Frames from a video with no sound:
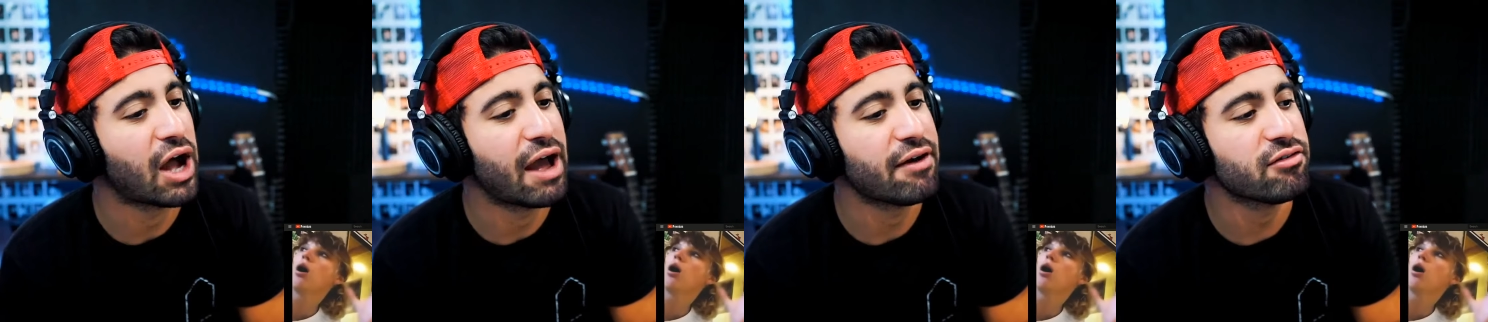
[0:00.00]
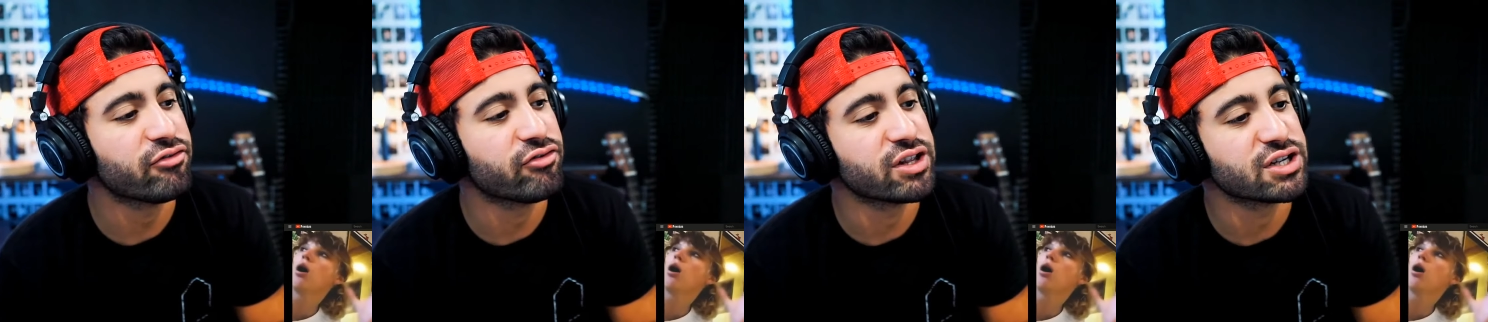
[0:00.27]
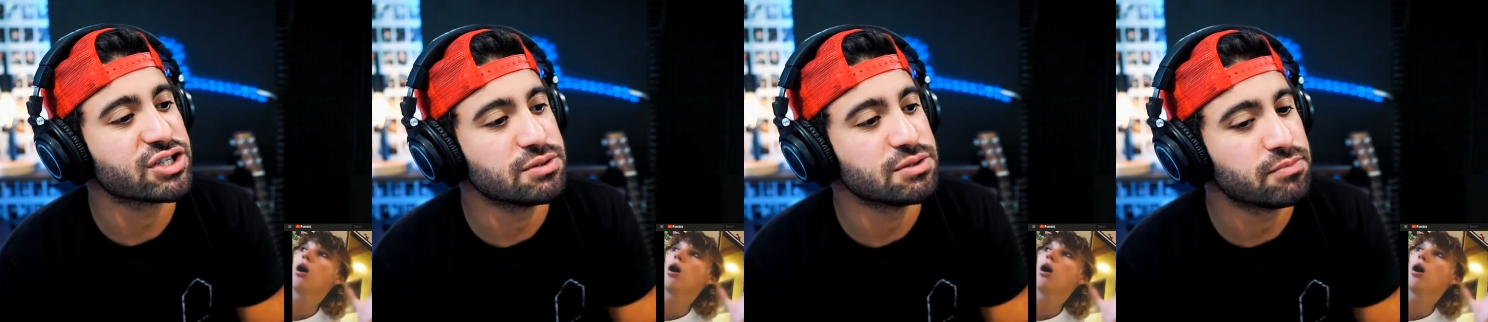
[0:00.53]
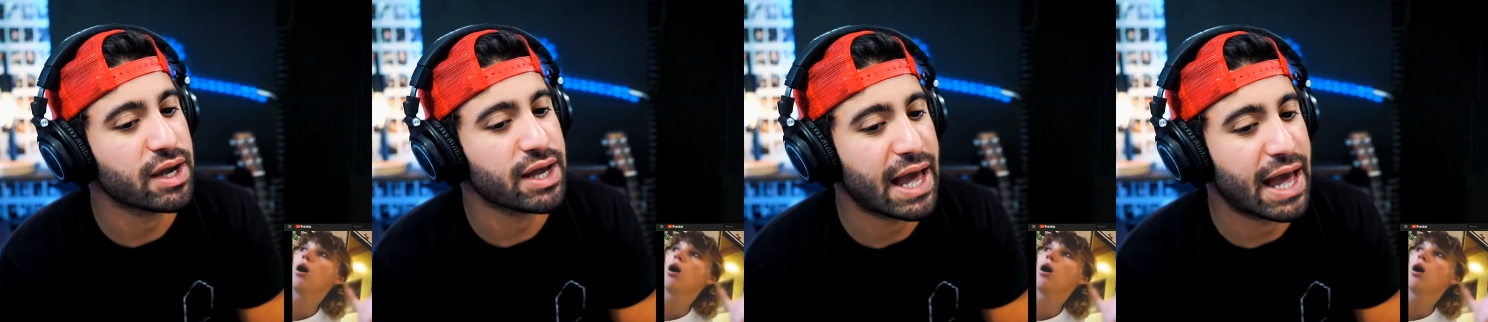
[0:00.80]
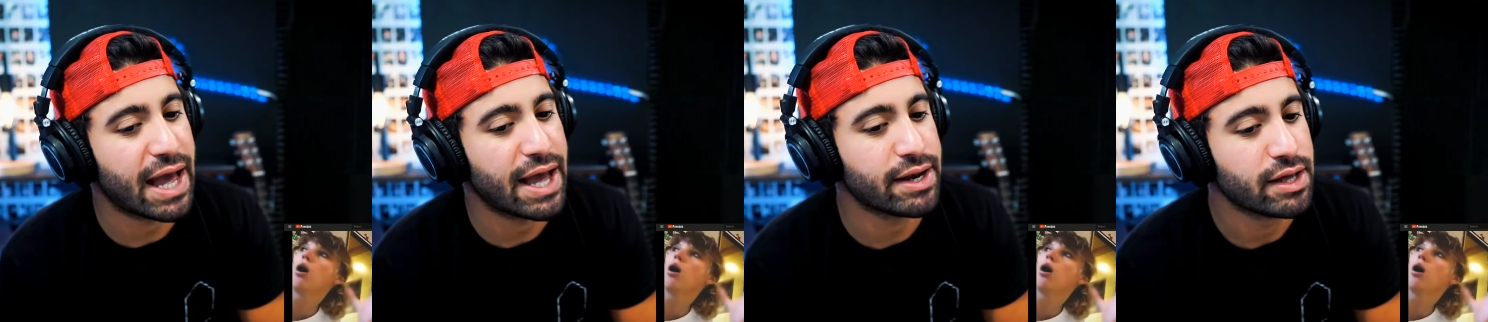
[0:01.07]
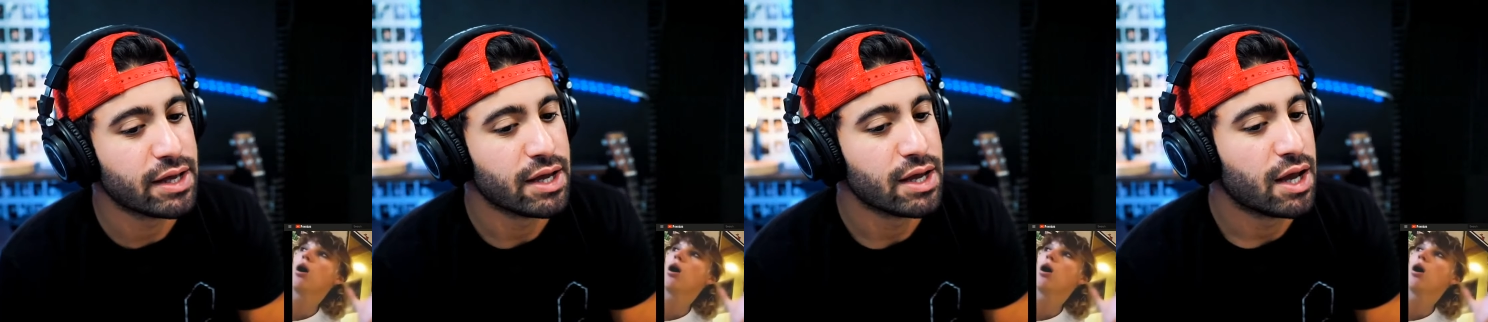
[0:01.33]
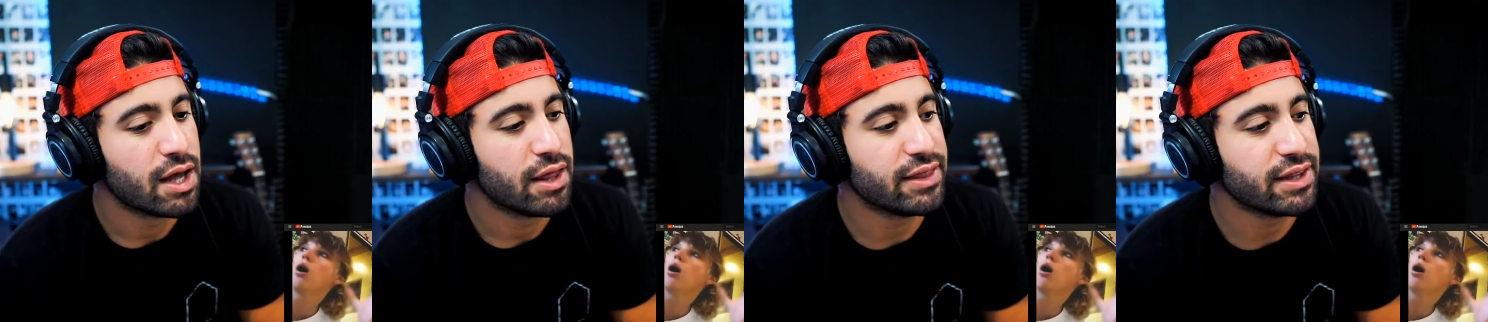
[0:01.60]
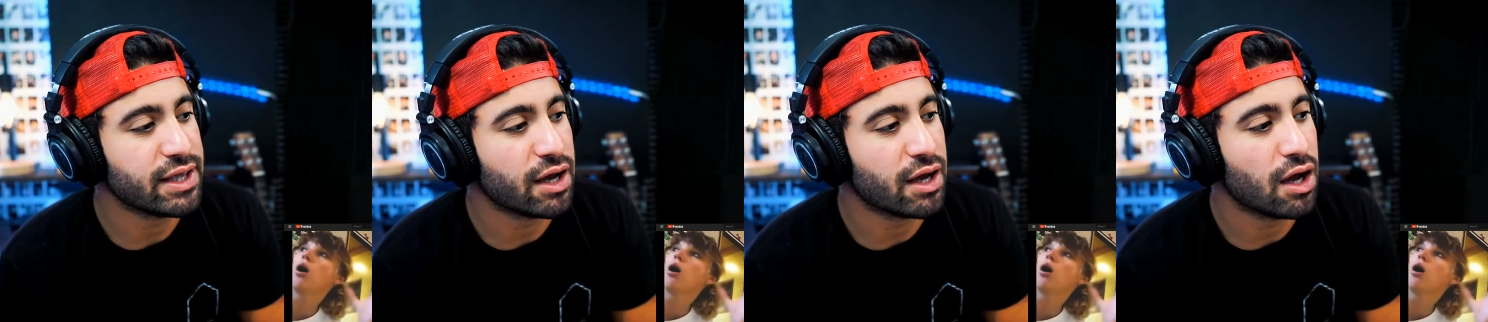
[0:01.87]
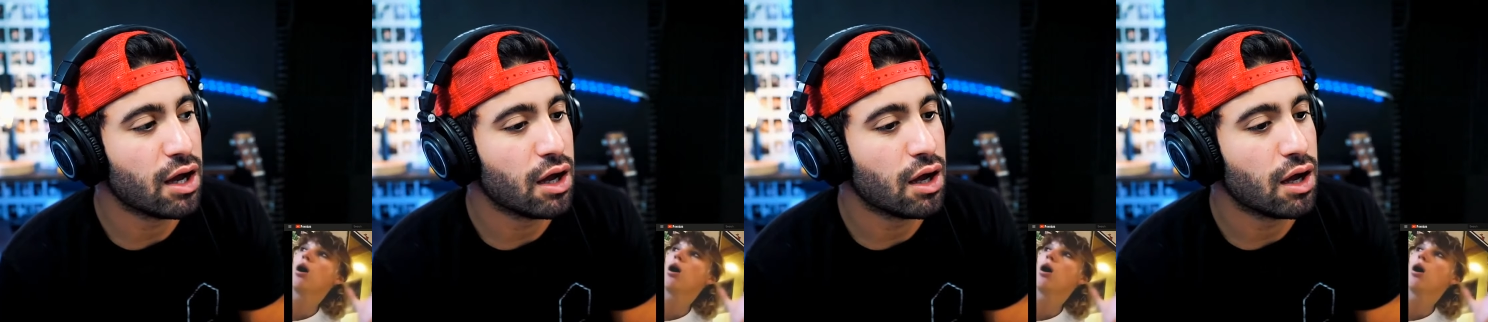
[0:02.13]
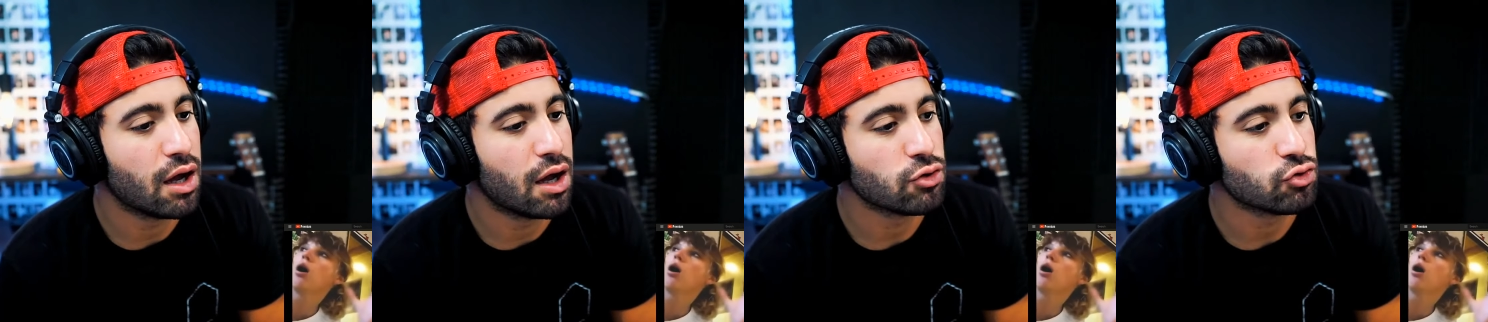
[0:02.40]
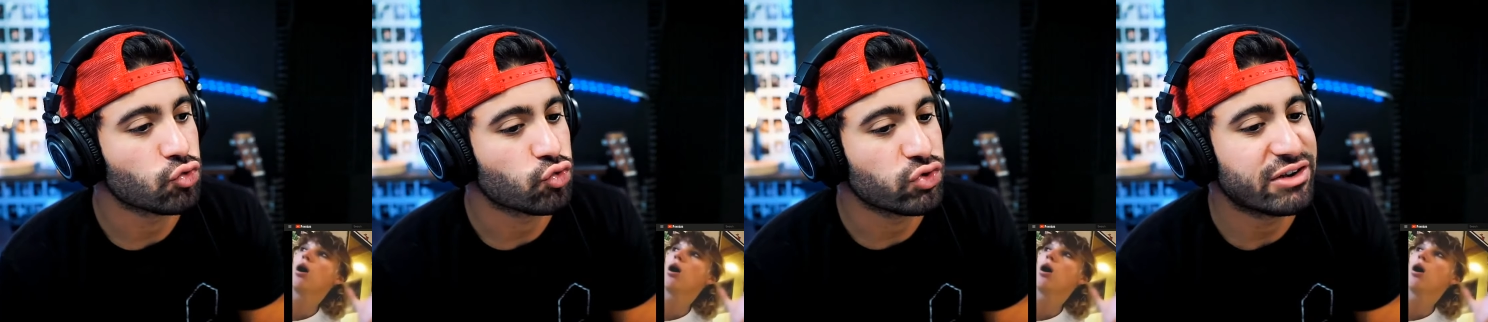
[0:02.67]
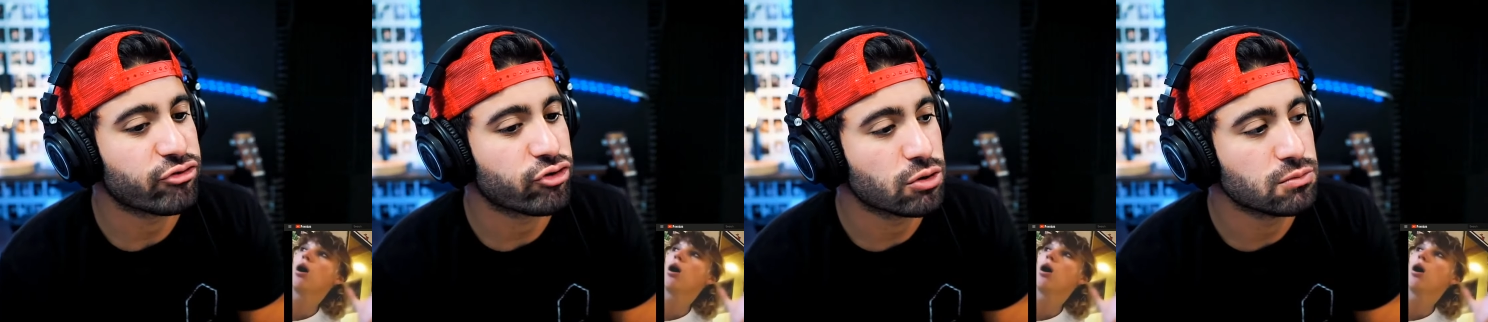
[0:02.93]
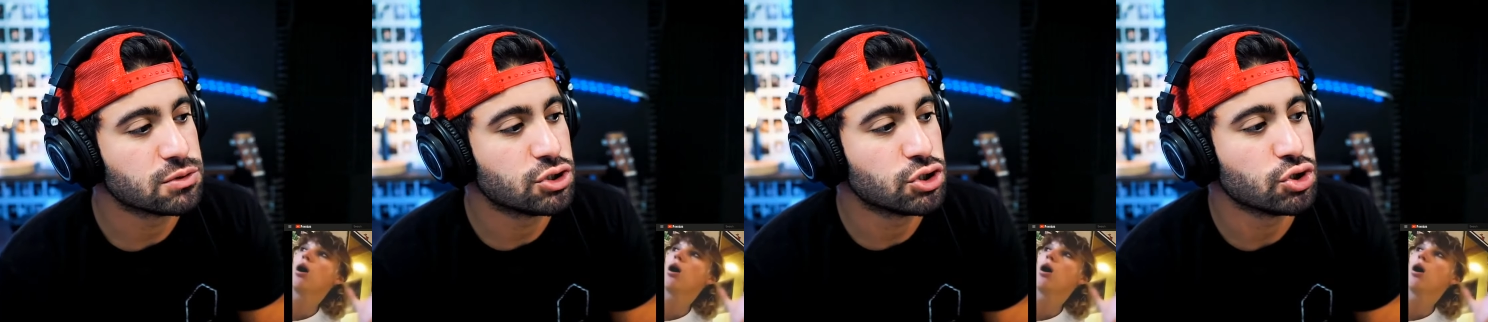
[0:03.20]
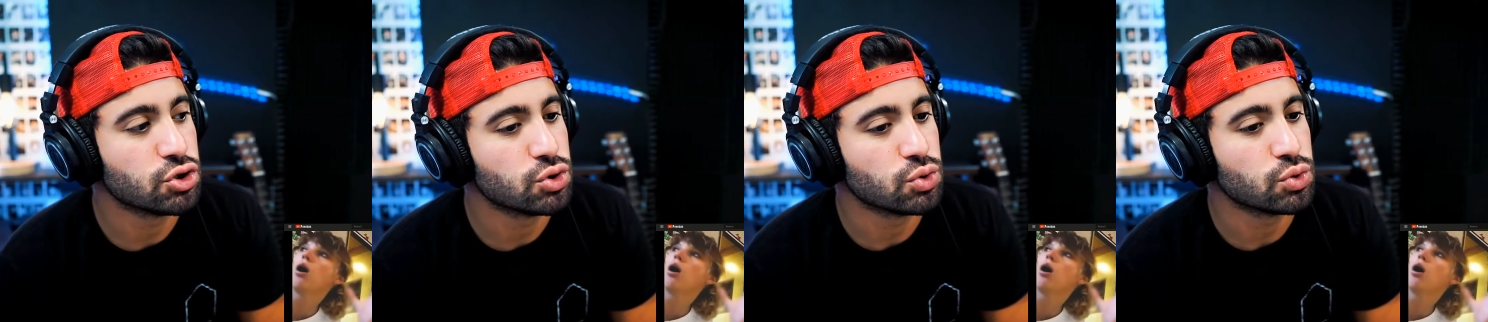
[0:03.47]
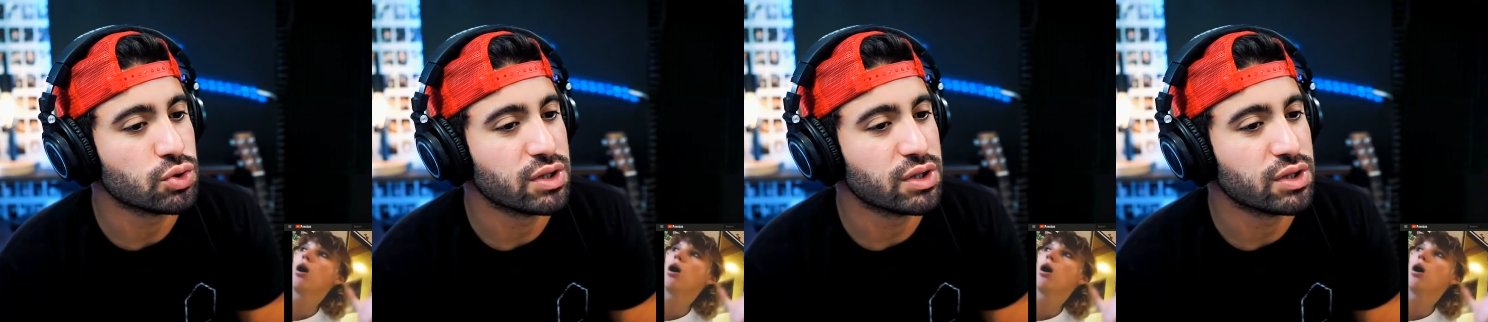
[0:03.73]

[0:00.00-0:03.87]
Speaker 1: I have a feeling she might add the reverb to,